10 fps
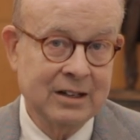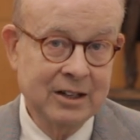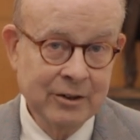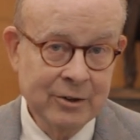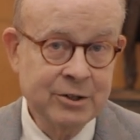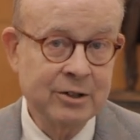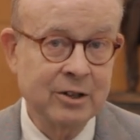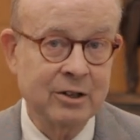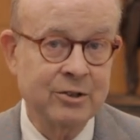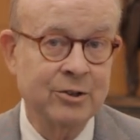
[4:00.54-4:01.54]
Give it to
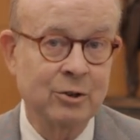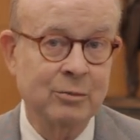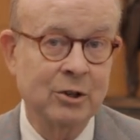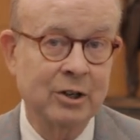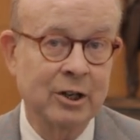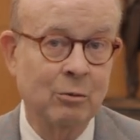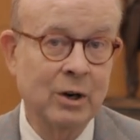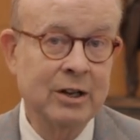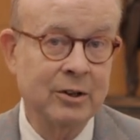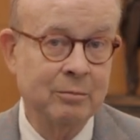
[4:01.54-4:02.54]
the consumer in a
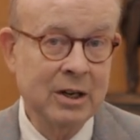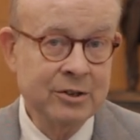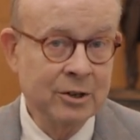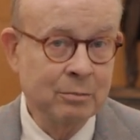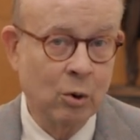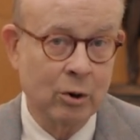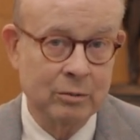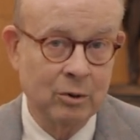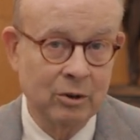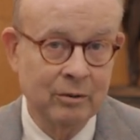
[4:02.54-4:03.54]
way that makes it
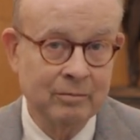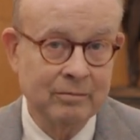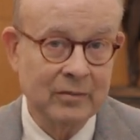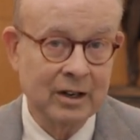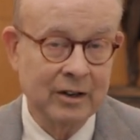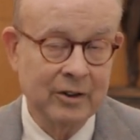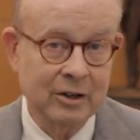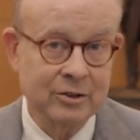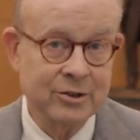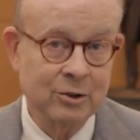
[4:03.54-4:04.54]
portable, and the
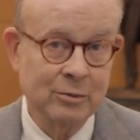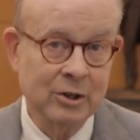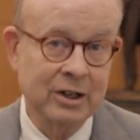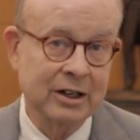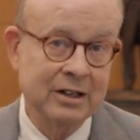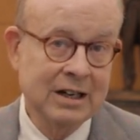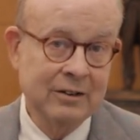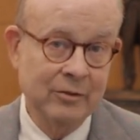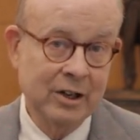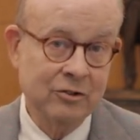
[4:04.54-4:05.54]
consumer can
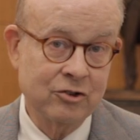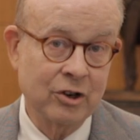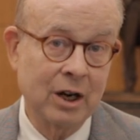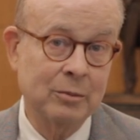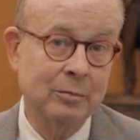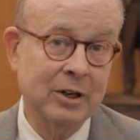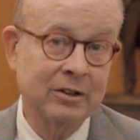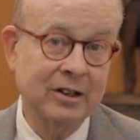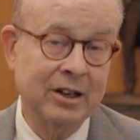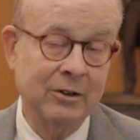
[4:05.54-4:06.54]
then shop among
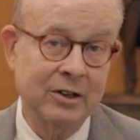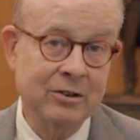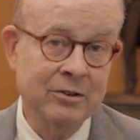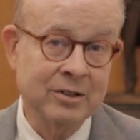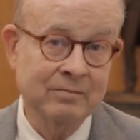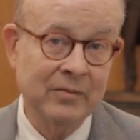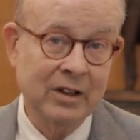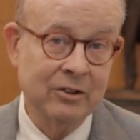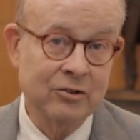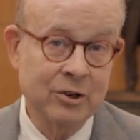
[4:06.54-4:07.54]
the carriers
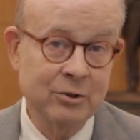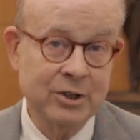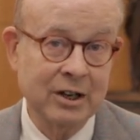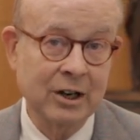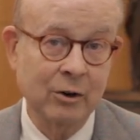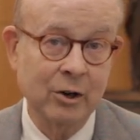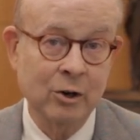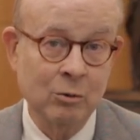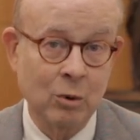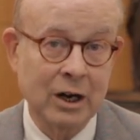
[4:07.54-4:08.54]
and choose the
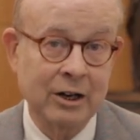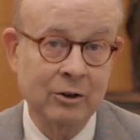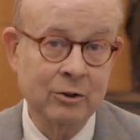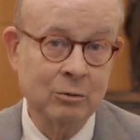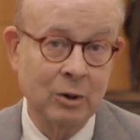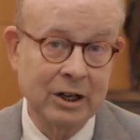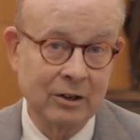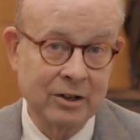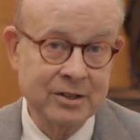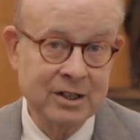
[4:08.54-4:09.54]
carrier, wired or
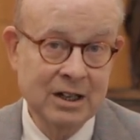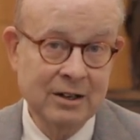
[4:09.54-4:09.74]
wireless,